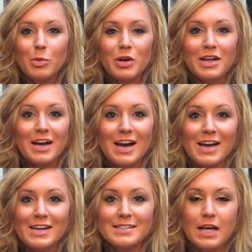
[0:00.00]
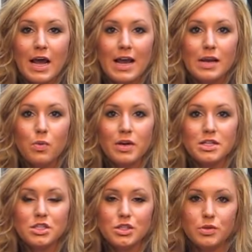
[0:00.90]
morning, guys. I wanted
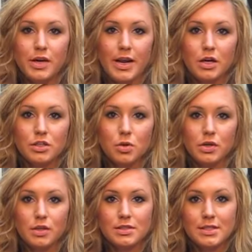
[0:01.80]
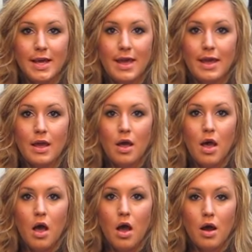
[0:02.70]
to do a hair tutorial today
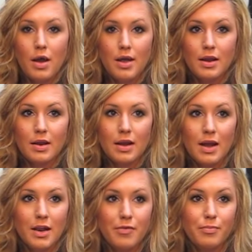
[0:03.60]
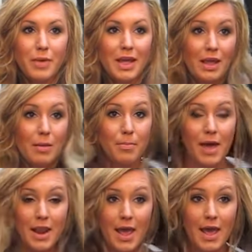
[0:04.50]
on kind of making
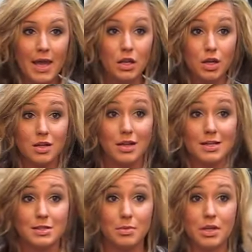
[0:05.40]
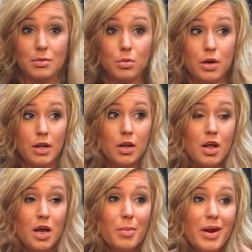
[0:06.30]
bedhead look like something in the morning.
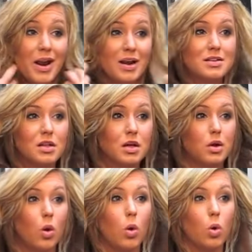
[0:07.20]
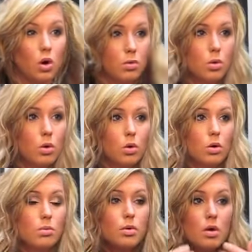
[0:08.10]
My hair doesn't look
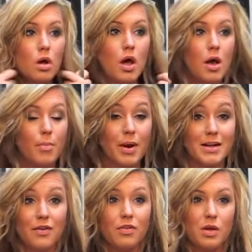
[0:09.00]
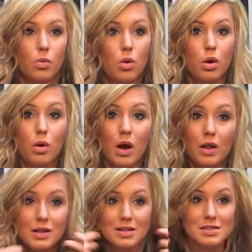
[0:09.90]
horrible, but I definitely won't go out
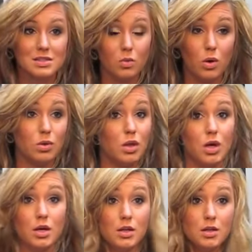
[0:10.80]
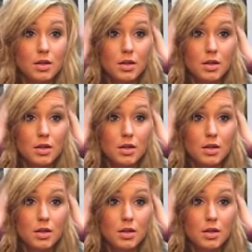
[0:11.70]
like this because it won't look